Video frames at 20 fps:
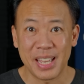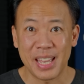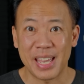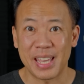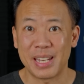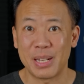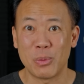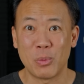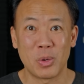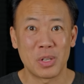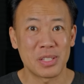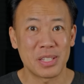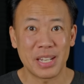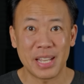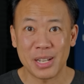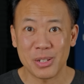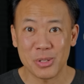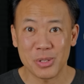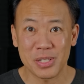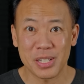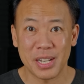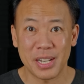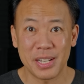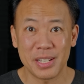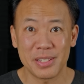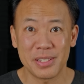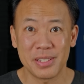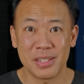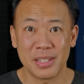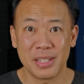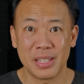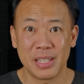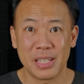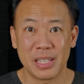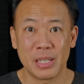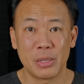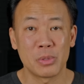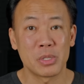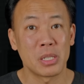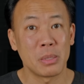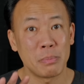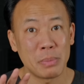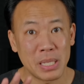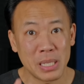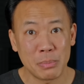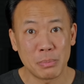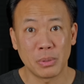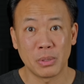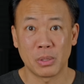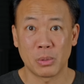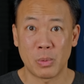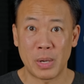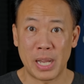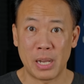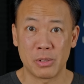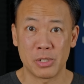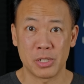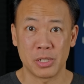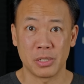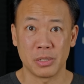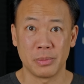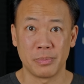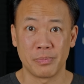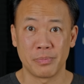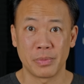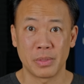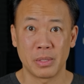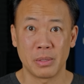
and it wasn't exercise, it was the people around you.